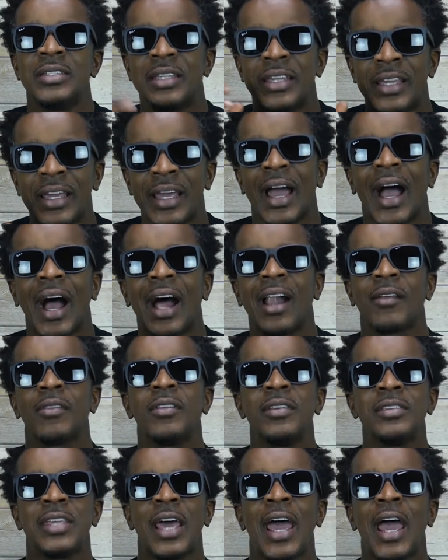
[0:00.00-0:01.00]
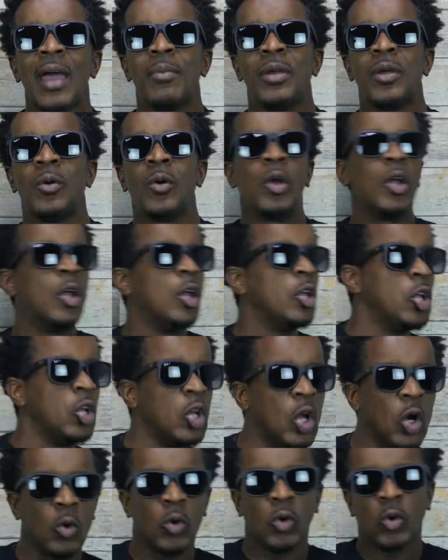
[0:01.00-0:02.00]
Get out of this habit. You
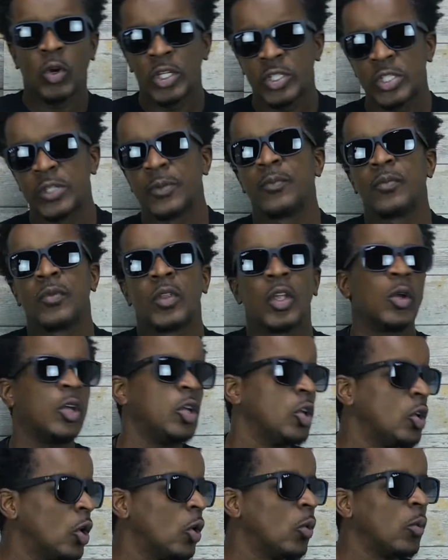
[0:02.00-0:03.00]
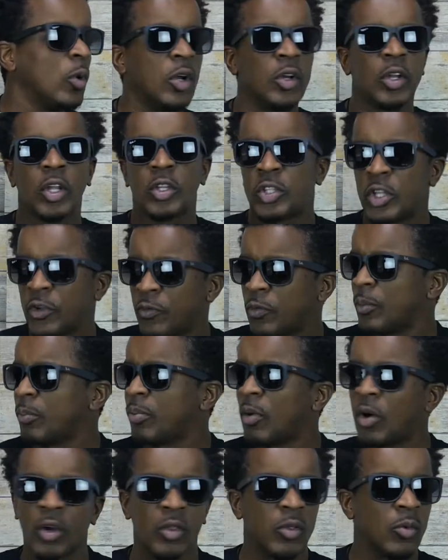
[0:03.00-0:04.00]
know, Chris, you know, we're in a different
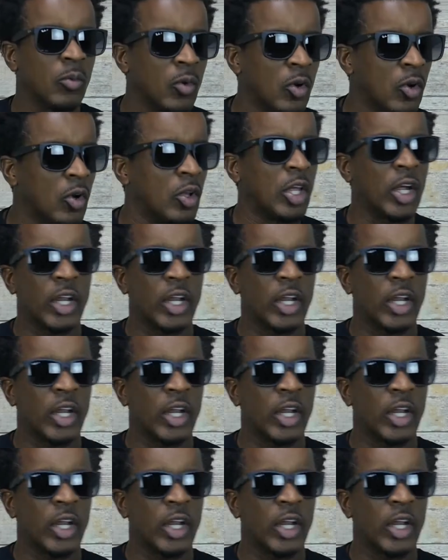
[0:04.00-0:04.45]
part of the world.